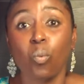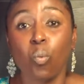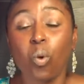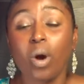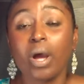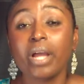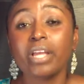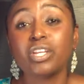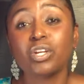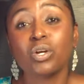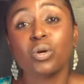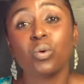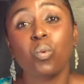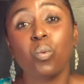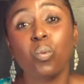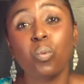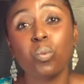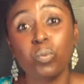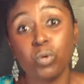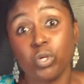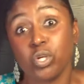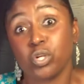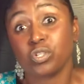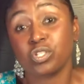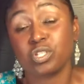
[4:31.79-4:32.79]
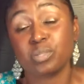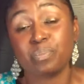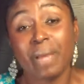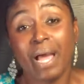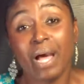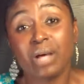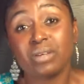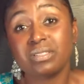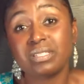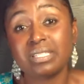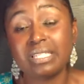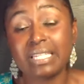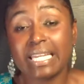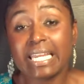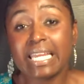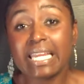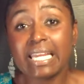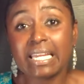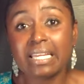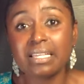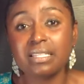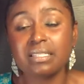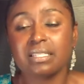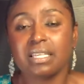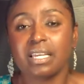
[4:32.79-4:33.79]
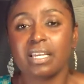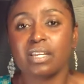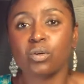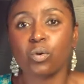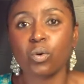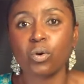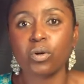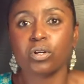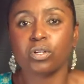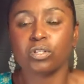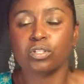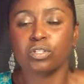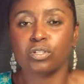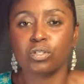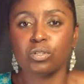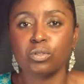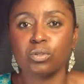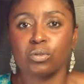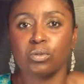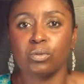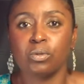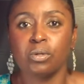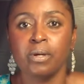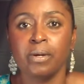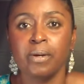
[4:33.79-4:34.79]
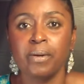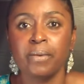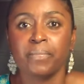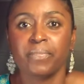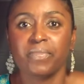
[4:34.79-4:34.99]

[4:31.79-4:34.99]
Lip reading: what your spouse needs in order to